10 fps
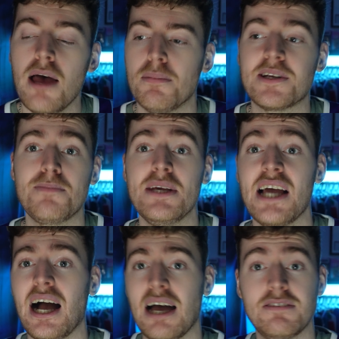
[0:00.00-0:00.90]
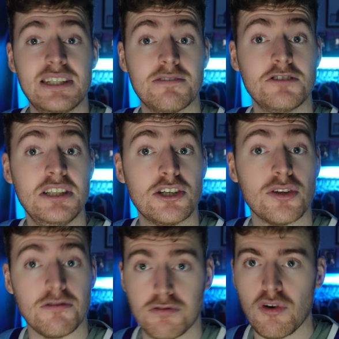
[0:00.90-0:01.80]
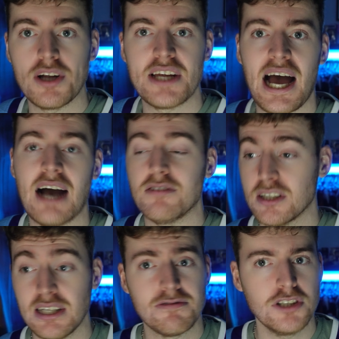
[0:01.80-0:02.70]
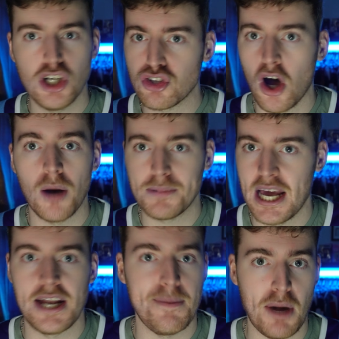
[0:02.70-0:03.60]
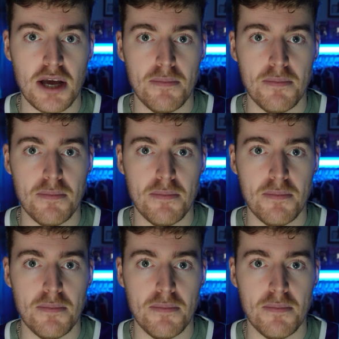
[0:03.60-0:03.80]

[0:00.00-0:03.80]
but to me, I have it definitely near the front half, like definitely a top 10 in my